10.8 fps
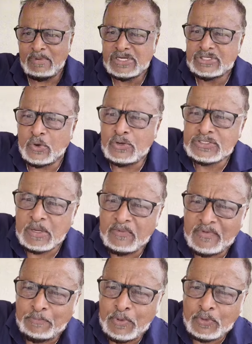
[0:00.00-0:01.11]
me show you some of
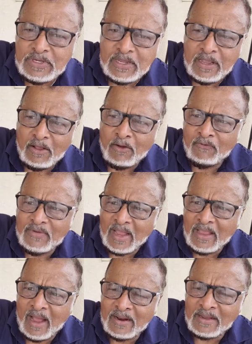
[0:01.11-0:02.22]
the beauty of
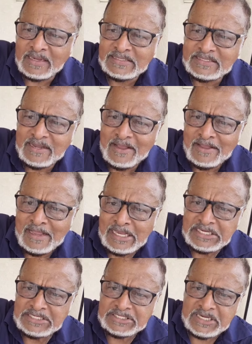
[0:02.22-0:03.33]
Guyana's
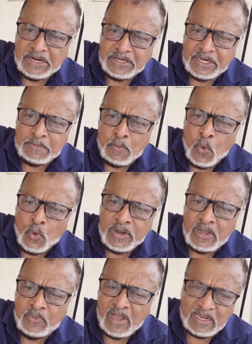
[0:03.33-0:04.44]
Saturday
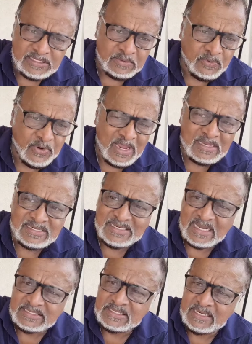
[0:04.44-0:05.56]
morning. We had some rains
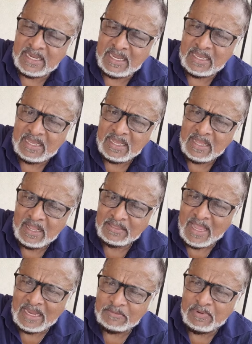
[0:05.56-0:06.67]
yesterday,
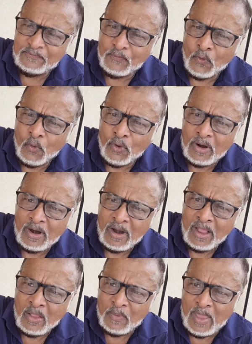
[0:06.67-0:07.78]
night before.
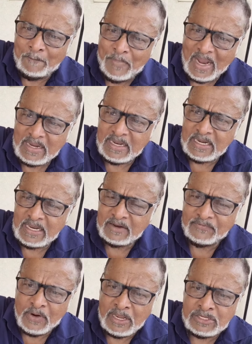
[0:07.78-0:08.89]
We are badly in need
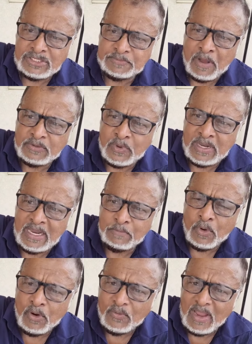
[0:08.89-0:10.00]
of rains, but we need
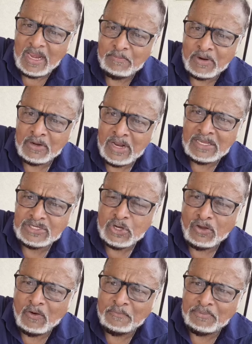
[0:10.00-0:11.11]
more rain, but
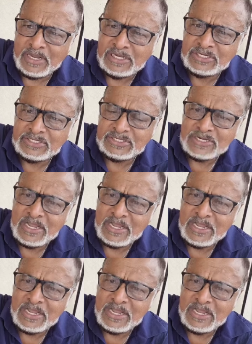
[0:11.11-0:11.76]
enjoy our breeze